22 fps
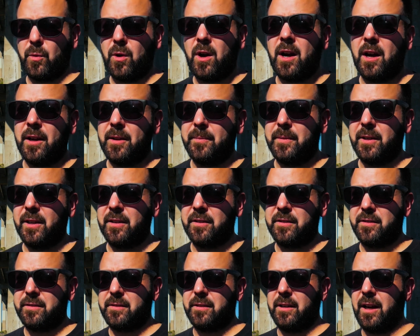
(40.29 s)
want
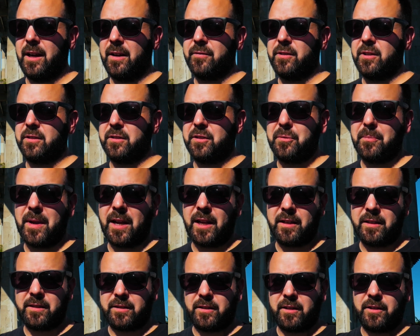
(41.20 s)
because obviously
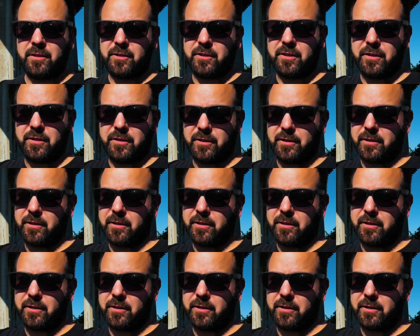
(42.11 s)
Matty Stunts just